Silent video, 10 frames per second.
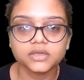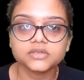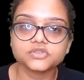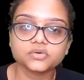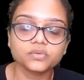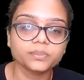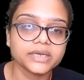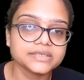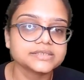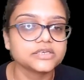So
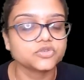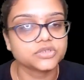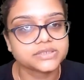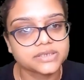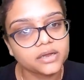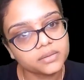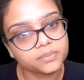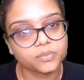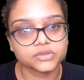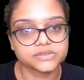many solutions are
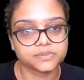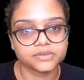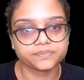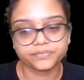possible.